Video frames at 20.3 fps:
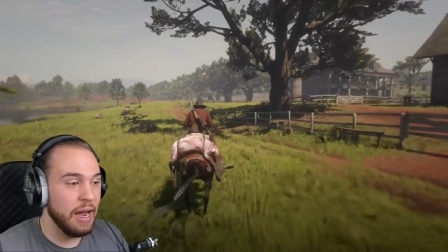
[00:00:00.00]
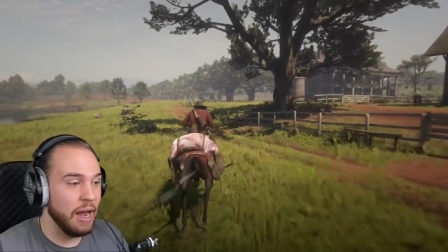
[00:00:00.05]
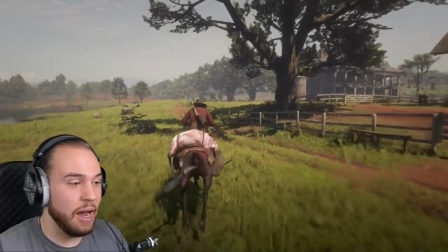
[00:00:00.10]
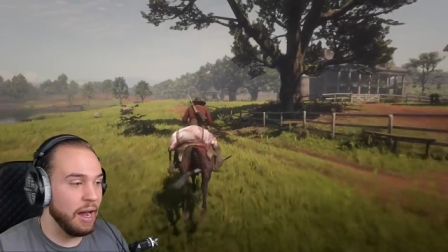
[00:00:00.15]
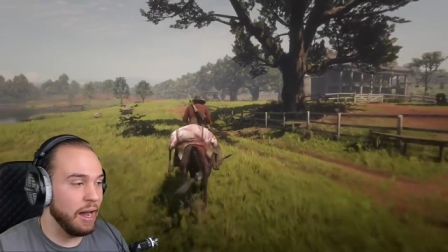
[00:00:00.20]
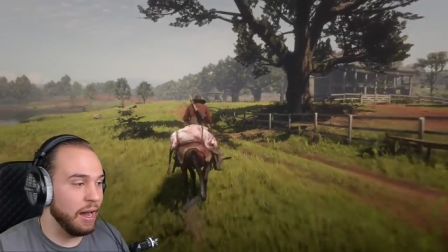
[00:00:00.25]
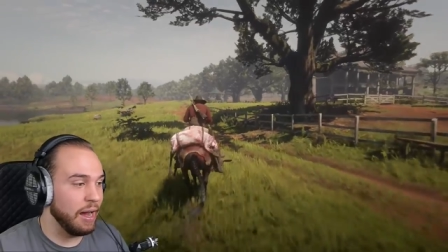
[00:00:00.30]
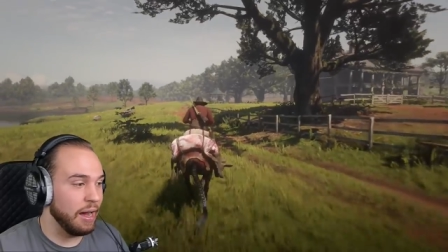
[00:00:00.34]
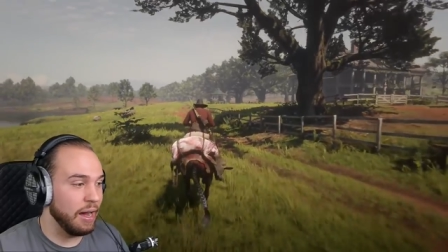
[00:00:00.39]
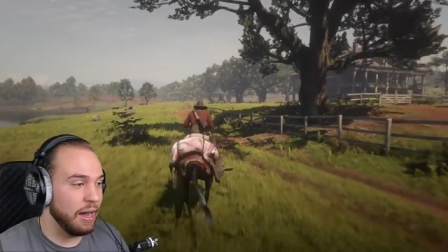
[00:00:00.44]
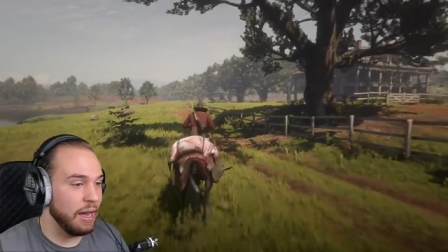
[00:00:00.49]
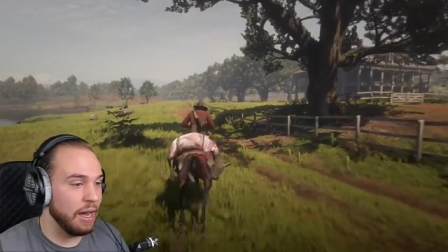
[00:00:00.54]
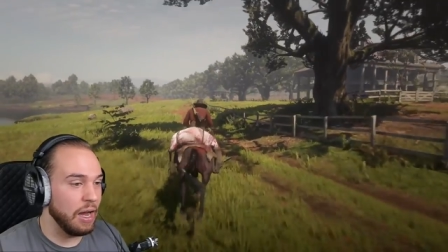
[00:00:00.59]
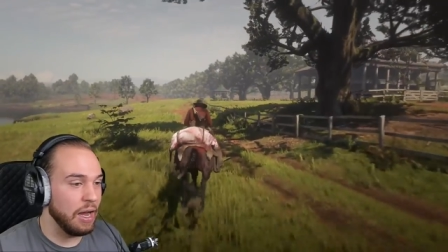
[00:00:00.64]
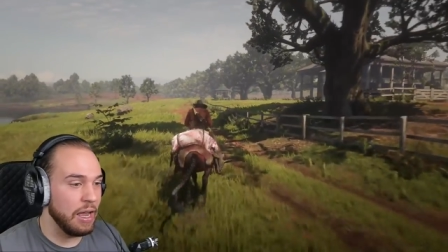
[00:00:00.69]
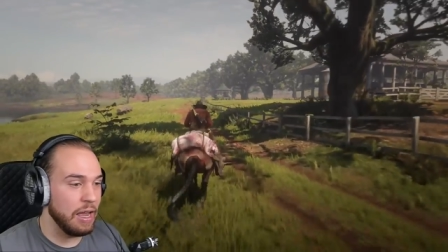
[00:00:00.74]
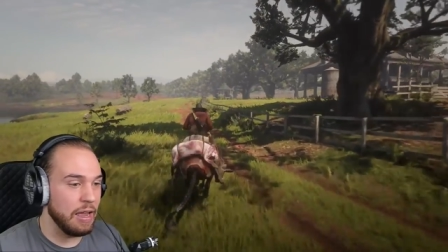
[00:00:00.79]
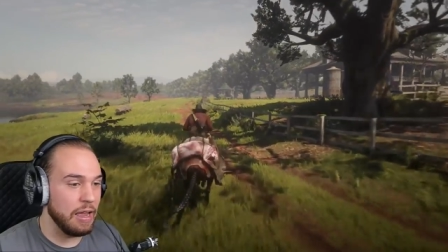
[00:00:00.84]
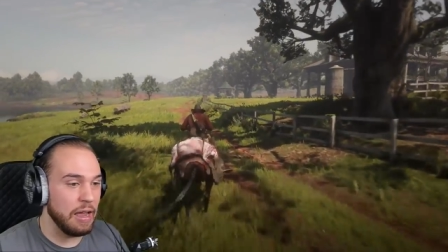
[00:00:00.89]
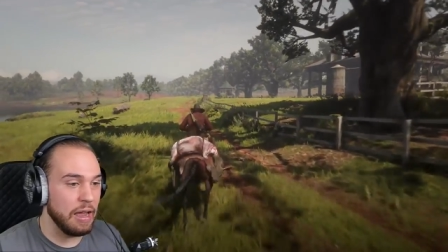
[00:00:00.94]
Uh,
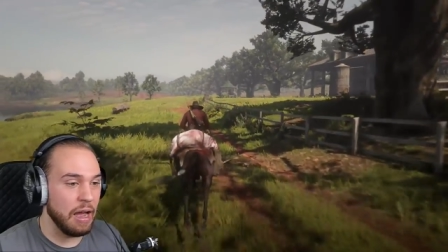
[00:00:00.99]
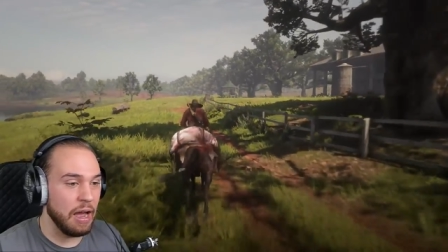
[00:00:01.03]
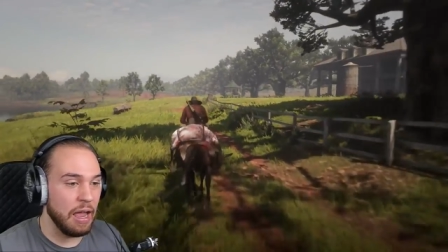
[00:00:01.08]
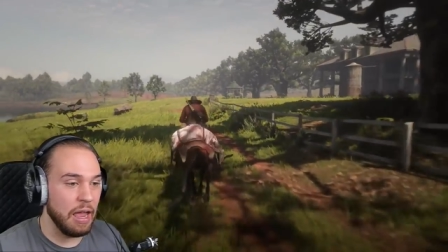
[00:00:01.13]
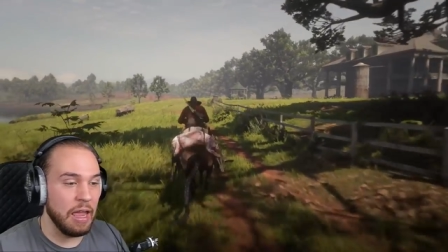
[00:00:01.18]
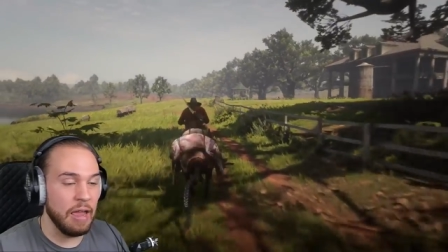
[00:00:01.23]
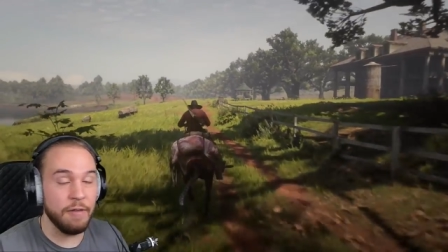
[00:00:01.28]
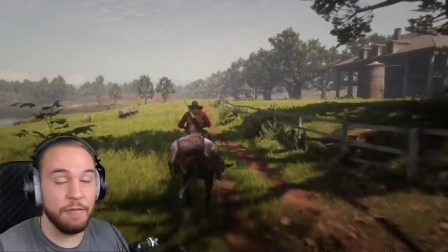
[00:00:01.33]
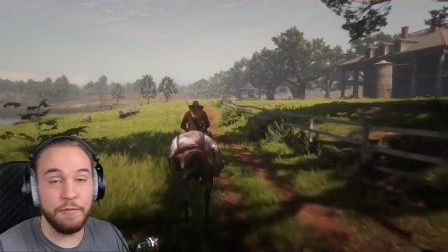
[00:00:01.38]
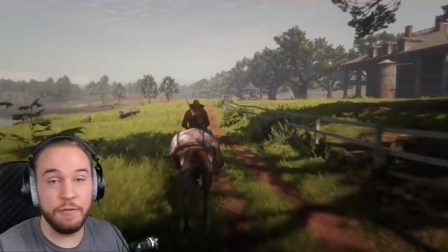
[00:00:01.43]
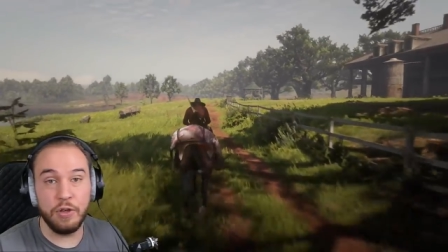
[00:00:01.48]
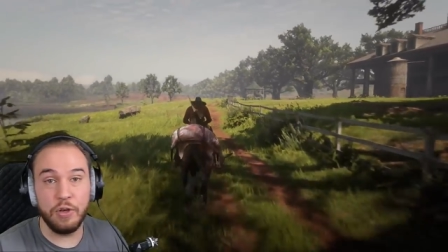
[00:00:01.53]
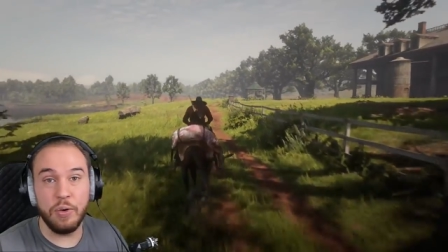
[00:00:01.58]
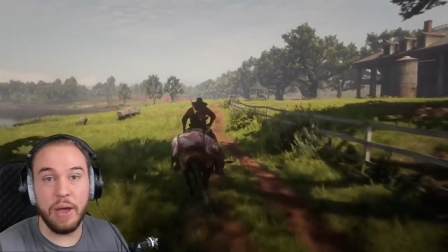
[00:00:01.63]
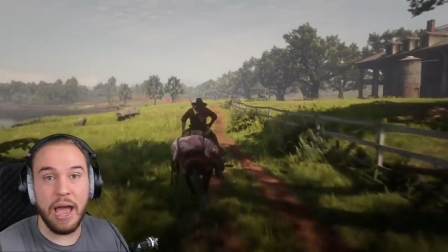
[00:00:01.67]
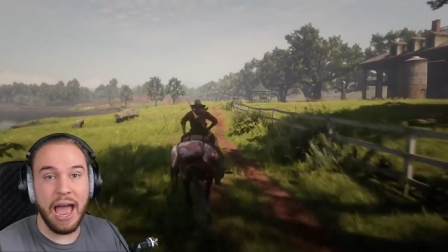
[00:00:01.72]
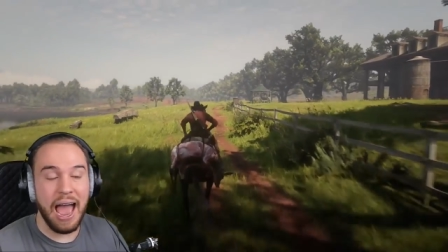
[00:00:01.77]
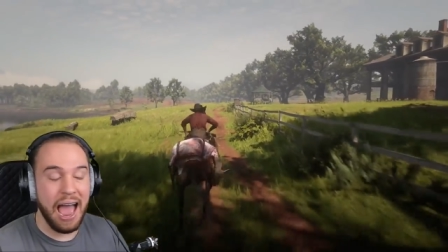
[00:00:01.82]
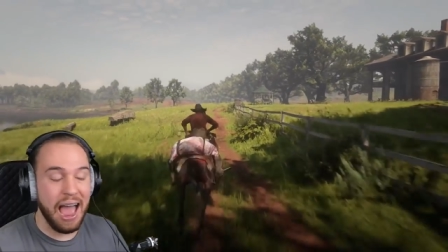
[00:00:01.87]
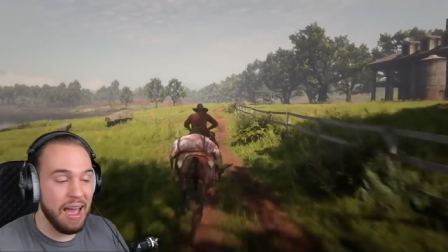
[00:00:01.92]
if you
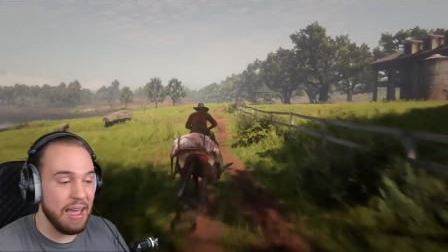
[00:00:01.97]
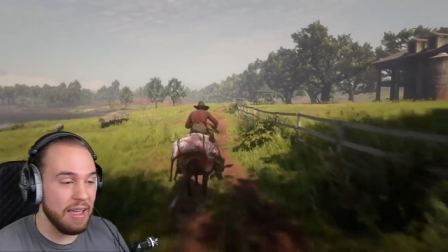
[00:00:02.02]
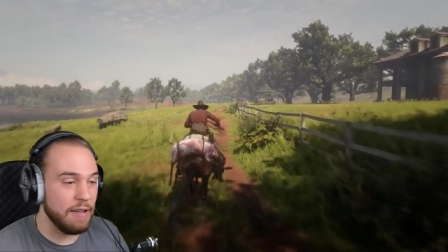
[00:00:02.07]
have,